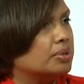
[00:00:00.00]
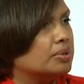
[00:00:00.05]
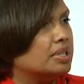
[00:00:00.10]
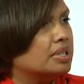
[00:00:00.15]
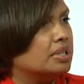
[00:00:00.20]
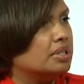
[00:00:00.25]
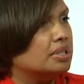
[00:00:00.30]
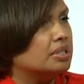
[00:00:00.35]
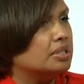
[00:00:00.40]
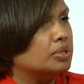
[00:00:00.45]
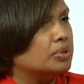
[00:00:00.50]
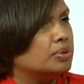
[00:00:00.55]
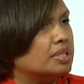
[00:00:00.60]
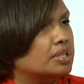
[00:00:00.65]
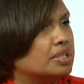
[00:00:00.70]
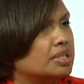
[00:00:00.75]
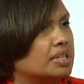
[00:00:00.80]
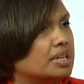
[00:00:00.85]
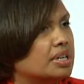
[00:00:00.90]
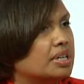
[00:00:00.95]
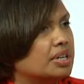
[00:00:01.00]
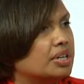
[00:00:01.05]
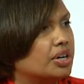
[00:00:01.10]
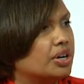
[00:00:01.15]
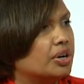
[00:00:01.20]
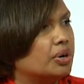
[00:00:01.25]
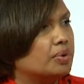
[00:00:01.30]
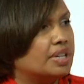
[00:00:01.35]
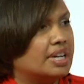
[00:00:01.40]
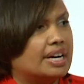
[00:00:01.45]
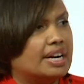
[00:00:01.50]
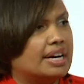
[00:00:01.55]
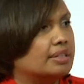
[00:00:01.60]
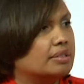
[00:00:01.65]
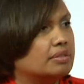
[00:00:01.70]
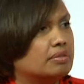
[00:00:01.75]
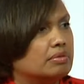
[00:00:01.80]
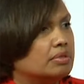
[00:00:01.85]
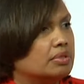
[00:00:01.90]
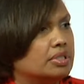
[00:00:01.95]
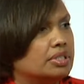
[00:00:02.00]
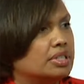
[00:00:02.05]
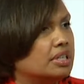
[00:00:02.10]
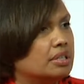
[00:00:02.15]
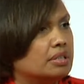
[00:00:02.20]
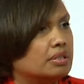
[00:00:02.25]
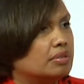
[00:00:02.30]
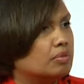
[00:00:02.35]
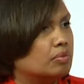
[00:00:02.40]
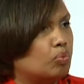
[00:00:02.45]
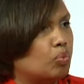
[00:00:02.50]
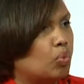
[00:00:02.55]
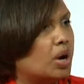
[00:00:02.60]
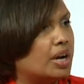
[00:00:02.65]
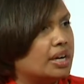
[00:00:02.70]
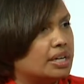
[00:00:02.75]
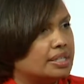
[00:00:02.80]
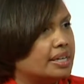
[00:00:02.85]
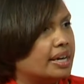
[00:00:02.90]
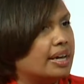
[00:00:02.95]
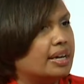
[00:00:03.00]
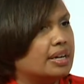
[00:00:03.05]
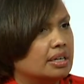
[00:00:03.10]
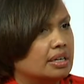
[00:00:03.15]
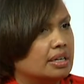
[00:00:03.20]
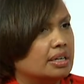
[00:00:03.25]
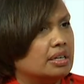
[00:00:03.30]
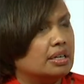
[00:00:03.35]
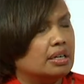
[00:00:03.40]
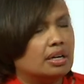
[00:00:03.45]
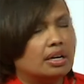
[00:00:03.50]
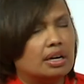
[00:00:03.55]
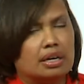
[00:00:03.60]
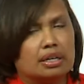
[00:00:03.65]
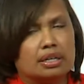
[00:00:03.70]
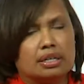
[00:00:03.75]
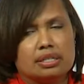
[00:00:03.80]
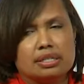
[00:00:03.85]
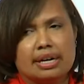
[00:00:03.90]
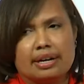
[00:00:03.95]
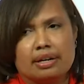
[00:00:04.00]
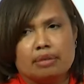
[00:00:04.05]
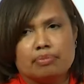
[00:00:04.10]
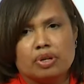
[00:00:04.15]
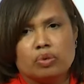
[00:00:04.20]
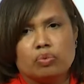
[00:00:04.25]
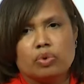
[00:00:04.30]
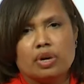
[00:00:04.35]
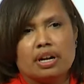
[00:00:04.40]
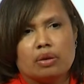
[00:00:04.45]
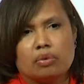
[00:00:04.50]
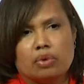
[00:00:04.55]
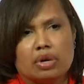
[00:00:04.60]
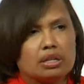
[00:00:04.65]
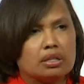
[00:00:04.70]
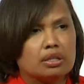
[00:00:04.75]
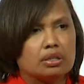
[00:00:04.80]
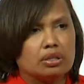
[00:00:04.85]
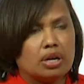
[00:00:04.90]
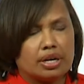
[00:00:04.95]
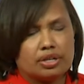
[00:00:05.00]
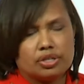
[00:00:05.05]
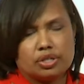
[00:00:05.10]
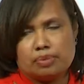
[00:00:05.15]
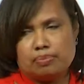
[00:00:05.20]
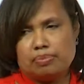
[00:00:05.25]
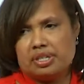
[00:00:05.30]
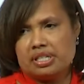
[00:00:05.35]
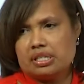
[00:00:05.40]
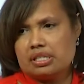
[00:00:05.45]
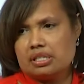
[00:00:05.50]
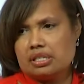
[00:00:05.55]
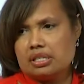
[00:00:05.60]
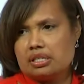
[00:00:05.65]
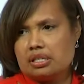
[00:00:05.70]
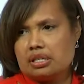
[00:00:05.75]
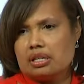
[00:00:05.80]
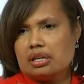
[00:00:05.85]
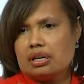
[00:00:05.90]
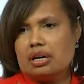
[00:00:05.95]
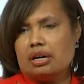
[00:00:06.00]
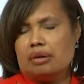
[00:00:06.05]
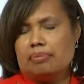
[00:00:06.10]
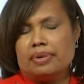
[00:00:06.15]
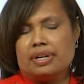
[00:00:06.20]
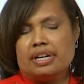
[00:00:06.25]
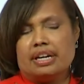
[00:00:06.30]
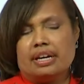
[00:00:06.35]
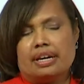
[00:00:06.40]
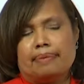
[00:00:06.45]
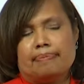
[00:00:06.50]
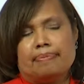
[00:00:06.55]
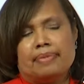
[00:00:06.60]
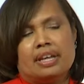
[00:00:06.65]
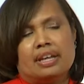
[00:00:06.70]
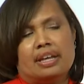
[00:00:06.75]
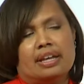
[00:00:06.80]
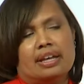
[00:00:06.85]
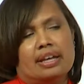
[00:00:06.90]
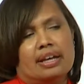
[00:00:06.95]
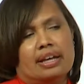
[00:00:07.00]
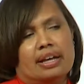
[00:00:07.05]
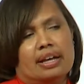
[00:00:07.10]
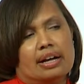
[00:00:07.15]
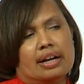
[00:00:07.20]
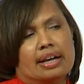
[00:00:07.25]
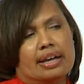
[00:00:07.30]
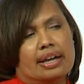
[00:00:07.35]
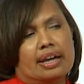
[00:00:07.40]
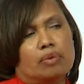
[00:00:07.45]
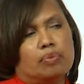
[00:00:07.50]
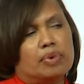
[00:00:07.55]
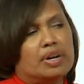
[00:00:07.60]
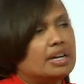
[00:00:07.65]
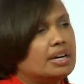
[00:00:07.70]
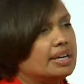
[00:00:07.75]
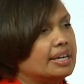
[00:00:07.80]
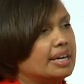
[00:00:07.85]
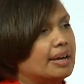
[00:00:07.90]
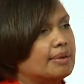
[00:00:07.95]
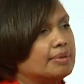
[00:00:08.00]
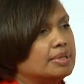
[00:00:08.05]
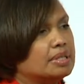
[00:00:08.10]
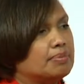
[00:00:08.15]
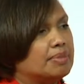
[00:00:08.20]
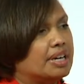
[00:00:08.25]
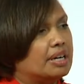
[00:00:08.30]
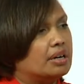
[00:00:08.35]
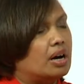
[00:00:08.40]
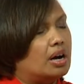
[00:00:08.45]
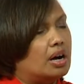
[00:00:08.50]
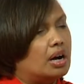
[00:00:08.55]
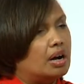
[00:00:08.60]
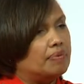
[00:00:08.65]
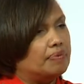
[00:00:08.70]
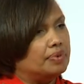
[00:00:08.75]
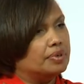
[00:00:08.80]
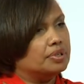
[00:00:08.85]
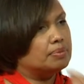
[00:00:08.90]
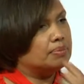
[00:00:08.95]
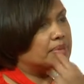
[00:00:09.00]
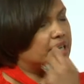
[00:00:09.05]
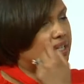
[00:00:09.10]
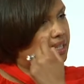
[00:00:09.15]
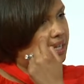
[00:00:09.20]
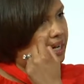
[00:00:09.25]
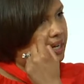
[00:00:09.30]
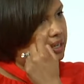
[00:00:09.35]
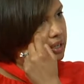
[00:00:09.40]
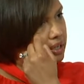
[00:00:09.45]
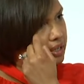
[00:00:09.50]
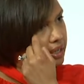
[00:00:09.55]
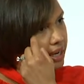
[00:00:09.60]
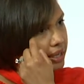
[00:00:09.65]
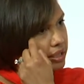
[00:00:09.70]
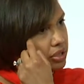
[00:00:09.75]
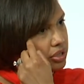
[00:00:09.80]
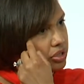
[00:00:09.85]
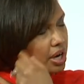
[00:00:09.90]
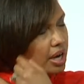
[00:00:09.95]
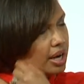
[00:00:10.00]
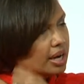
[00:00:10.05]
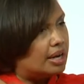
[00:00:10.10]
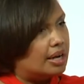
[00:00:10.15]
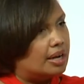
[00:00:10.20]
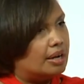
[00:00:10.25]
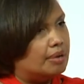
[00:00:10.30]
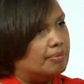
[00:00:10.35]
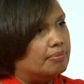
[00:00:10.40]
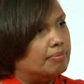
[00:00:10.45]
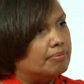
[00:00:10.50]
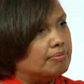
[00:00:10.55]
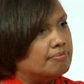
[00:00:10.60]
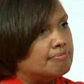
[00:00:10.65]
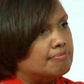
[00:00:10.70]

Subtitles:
to the CEO that I didn't want to take because I had been running one of the largest businesses in the company. And when he came to me and offered me that job,